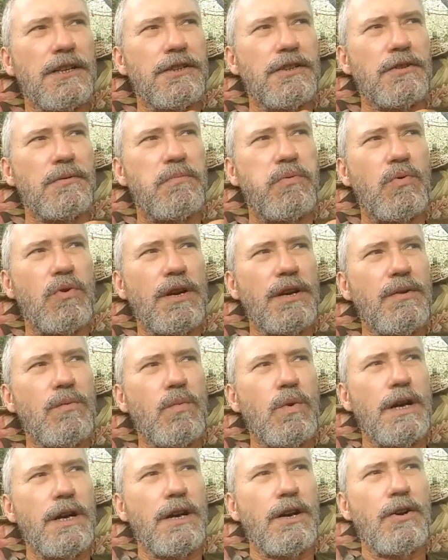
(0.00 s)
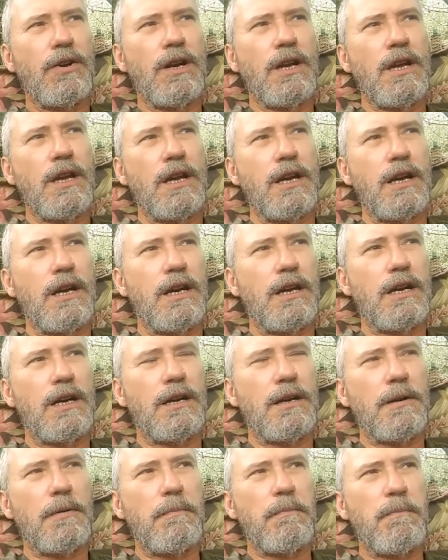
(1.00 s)
to the point where
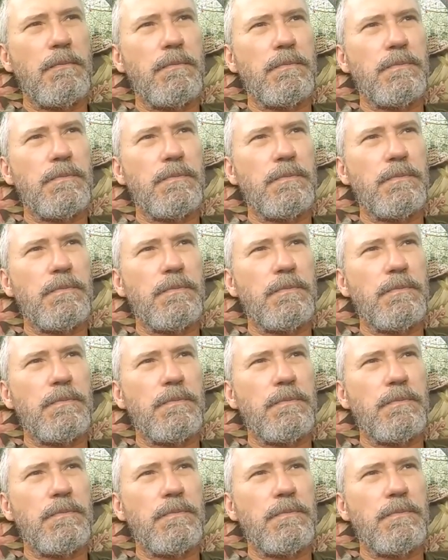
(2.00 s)
uh,